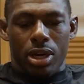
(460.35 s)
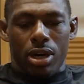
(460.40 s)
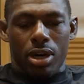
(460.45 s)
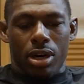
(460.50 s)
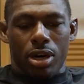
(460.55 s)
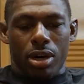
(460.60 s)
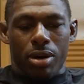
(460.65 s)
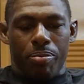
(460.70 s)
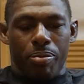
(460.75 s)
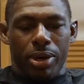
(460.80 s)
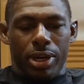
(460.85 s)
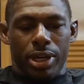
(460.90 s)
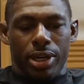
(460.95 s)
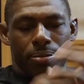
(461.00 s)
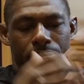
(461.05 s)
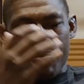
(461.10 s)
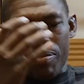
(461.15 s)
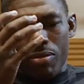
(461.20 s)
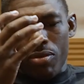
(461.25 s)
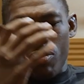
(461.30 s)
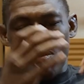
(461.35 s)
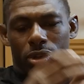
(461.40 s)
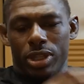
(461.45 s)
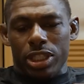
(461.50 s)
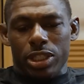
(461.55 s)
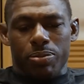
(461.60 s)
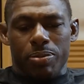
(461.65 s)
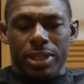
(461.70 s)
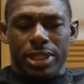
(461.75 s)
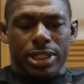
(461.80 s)
But with
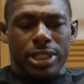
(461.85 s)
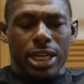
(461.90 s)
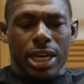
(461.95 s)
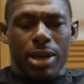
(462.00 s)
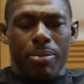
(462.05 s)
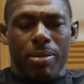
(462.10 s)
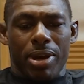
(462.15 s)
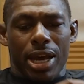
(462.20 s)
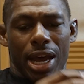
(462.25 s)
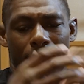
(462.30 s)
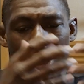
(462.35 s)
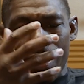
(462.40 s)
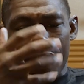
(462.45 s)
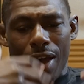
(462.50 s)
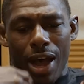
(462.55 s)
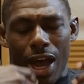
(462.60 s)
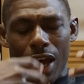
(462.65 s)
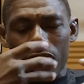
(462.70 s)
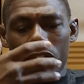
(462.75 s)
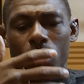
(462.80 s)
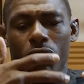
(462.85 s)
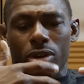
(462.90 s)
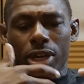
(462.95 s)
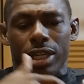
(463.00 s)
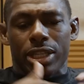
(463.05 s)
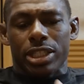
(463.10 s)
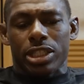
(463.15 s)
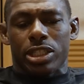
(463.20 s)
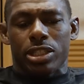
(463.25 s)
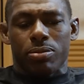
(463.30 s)
this being said, man, I know
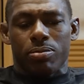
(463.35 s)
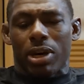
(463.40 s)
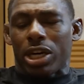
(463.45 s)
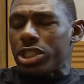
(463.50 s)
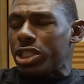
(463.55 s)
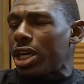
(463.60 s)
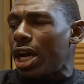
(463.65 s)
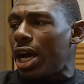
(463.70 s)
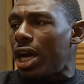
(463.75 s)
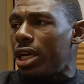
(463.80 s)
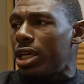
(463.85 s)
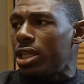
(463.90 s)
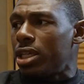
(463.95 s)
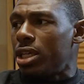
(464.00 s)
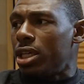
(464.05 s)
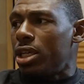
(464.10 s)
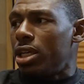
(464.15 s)
that this is my shot.